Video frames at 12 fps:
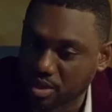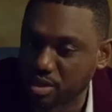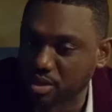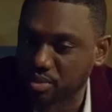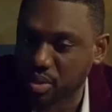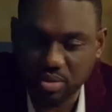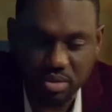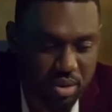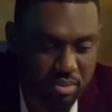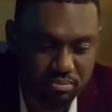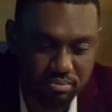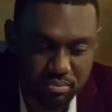I just want
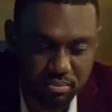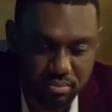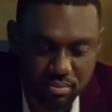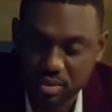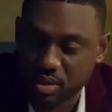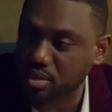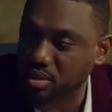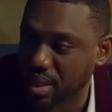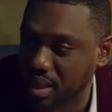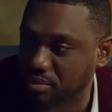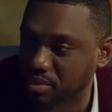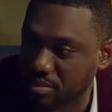some
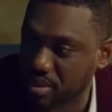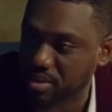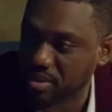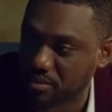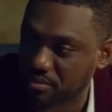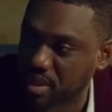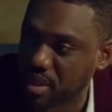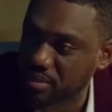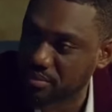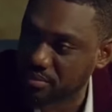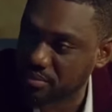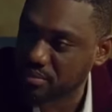time to myself,
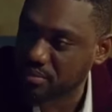Dad.